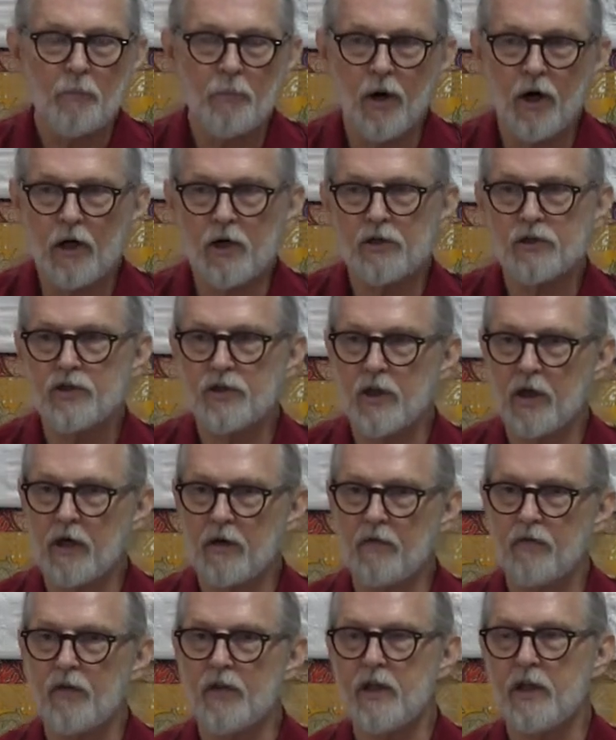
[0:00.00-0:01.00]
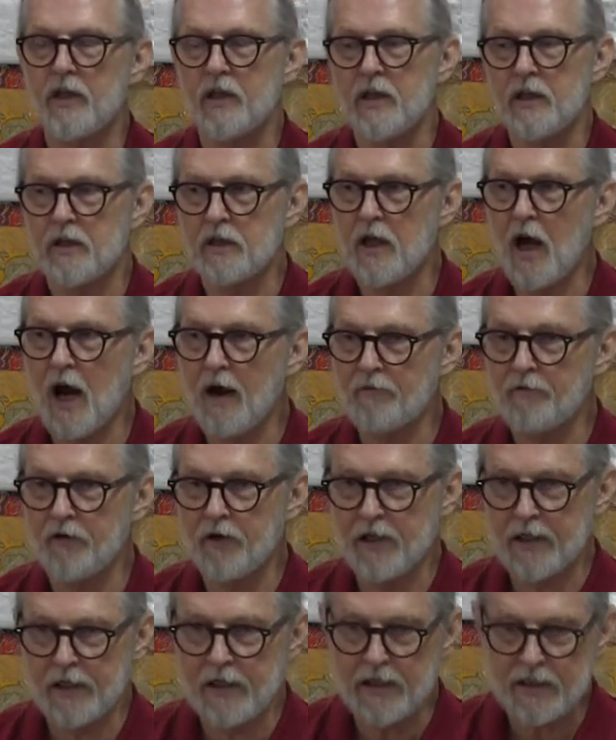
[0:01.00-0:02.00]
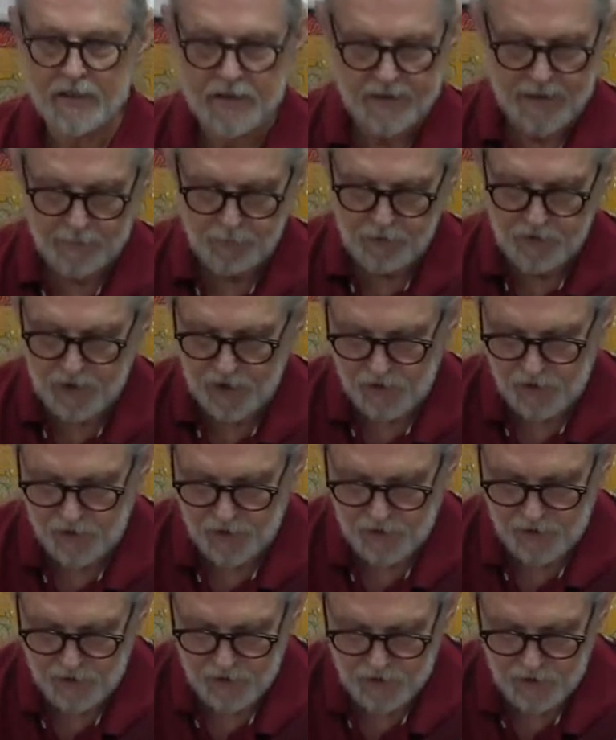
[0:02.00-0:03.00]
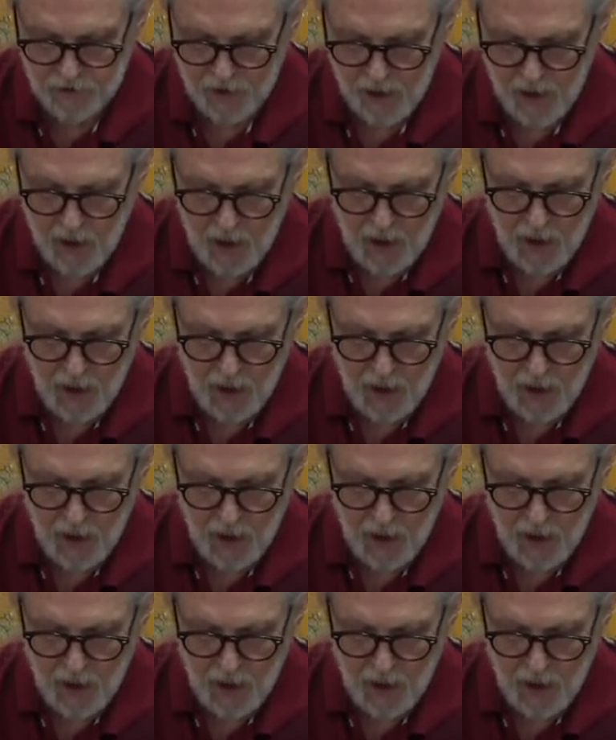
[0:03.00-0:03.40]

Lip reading: parts of the offering substances.